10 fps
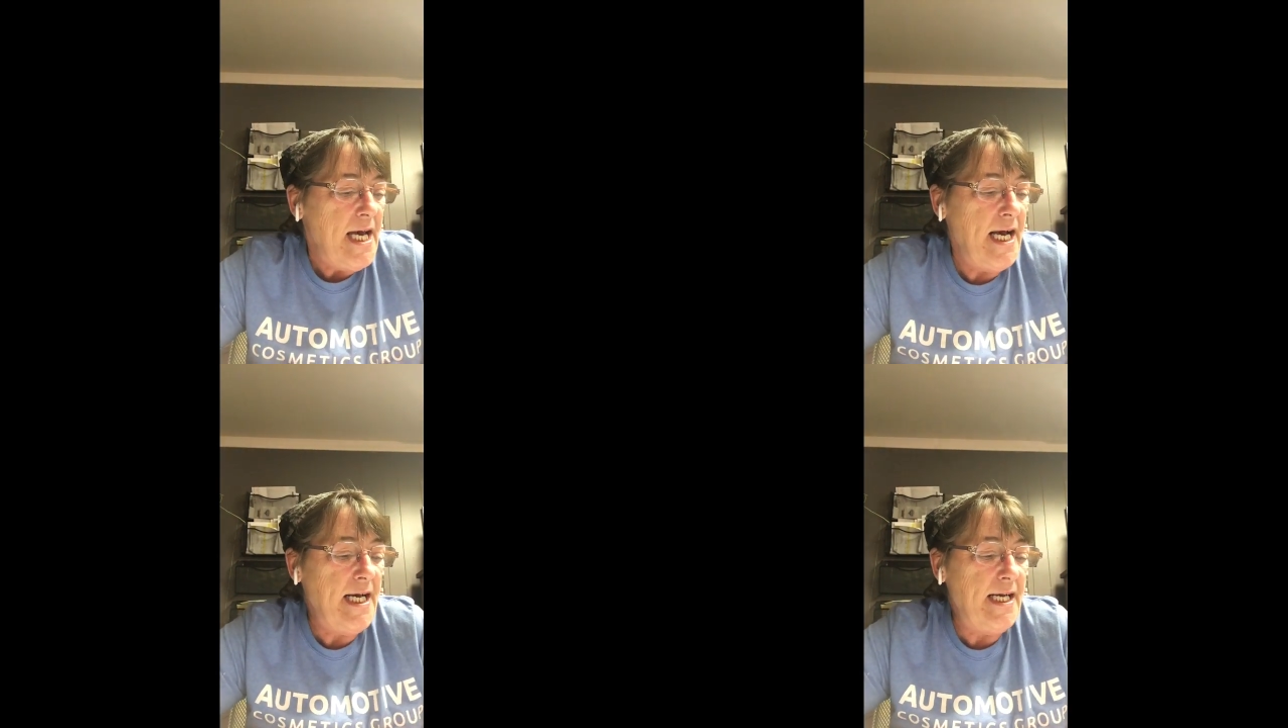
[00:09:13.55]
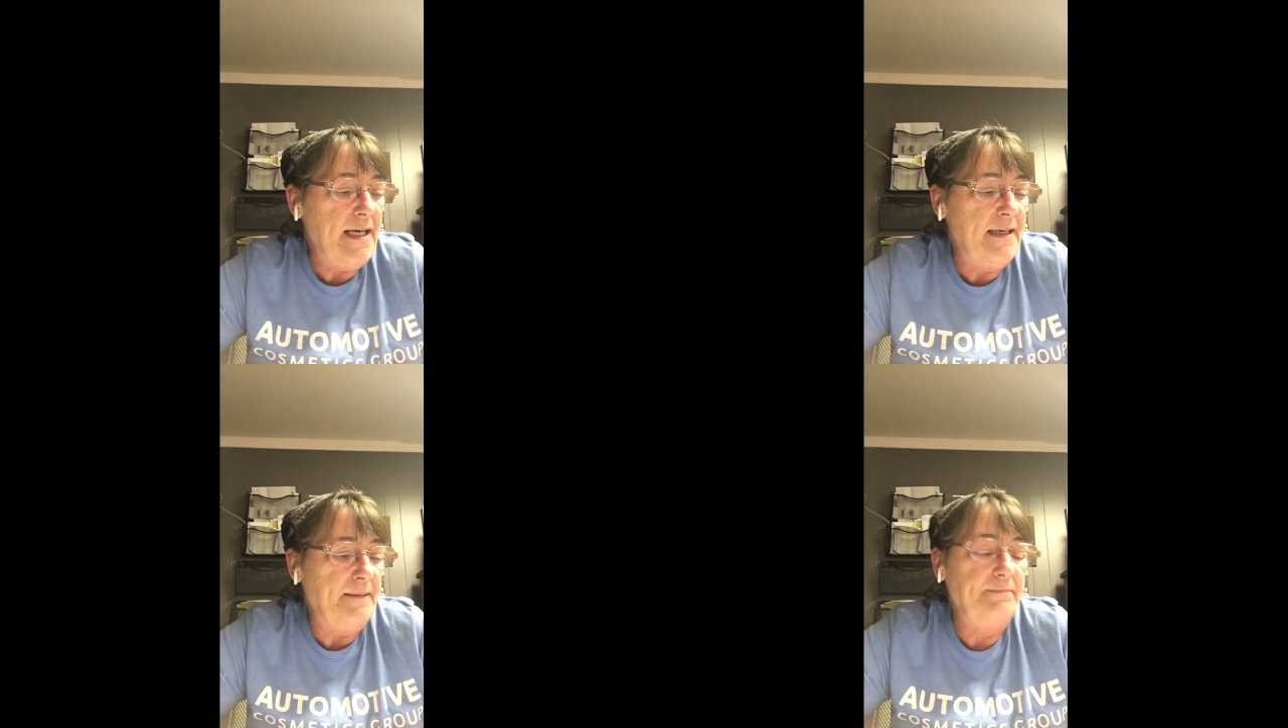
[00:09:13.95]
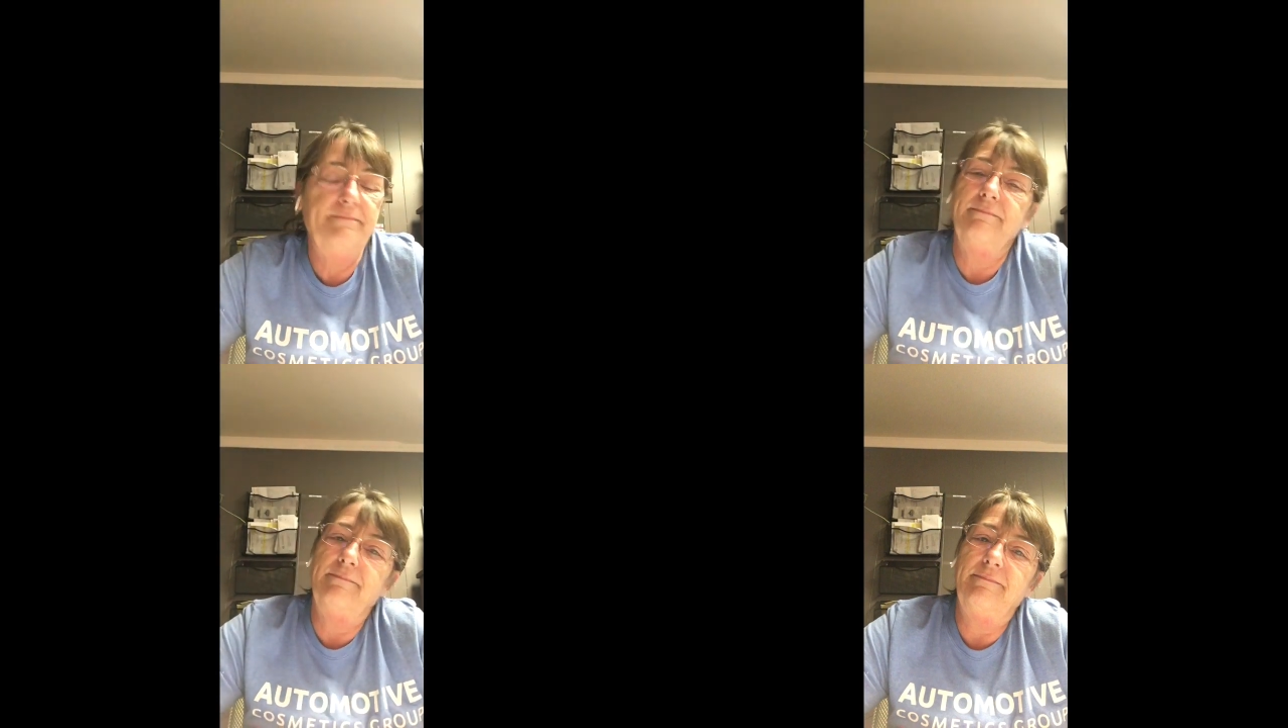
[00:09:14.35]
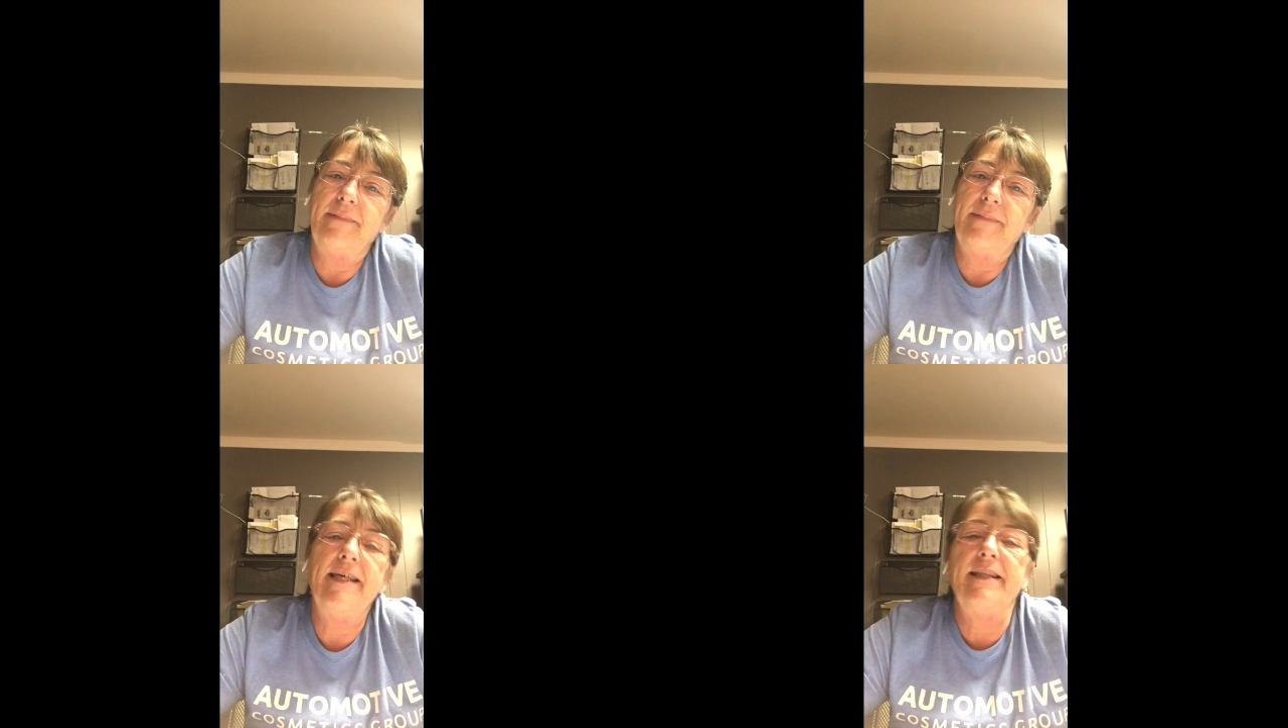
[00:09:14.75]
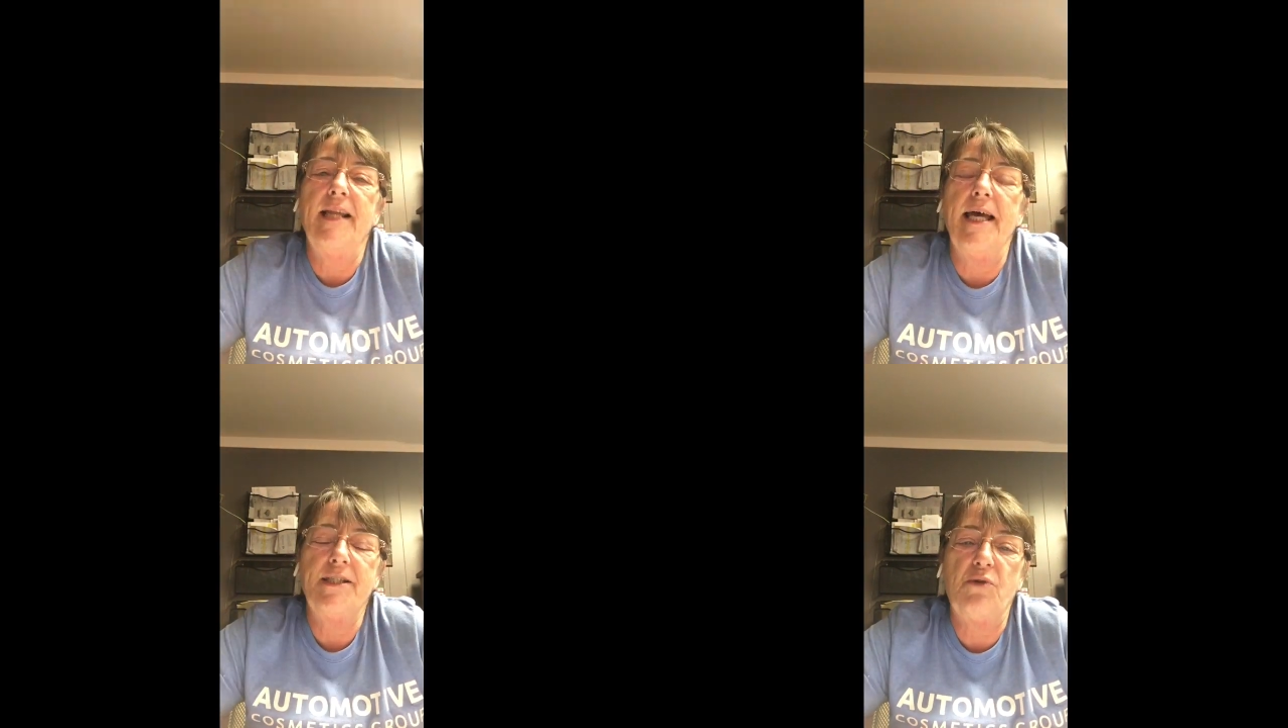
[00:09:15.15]
And then the
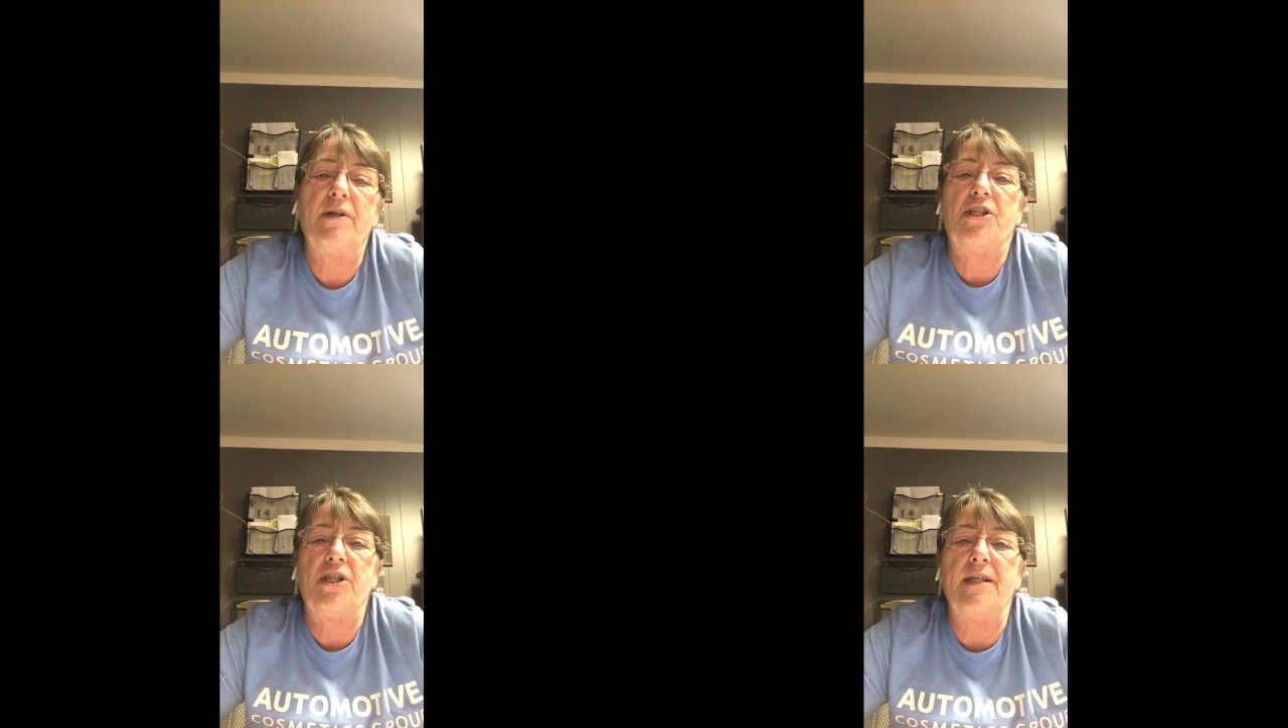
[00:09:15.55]
last question